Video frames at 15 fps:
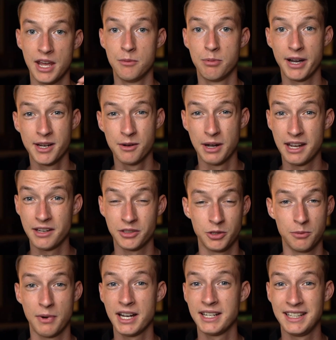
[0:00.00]
And by the way, you
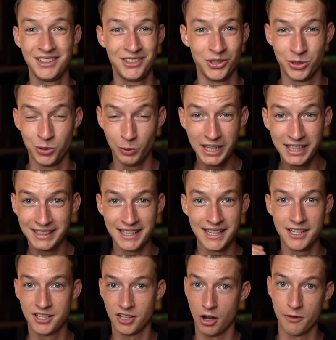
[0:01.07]
might need to tweak
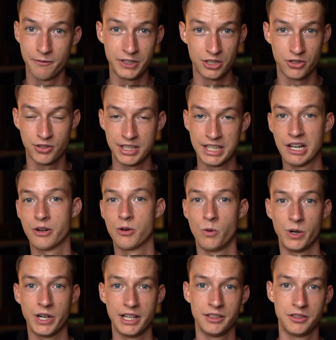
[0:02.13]
these obviously
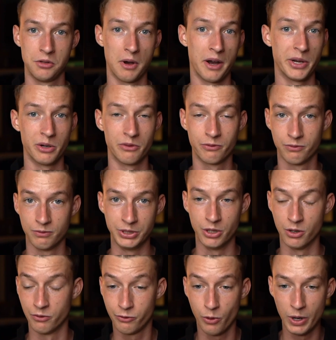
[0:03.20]
according to how your, you
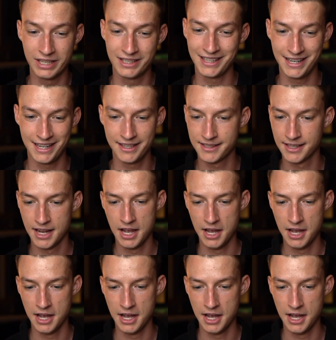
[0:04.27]
know, voice is,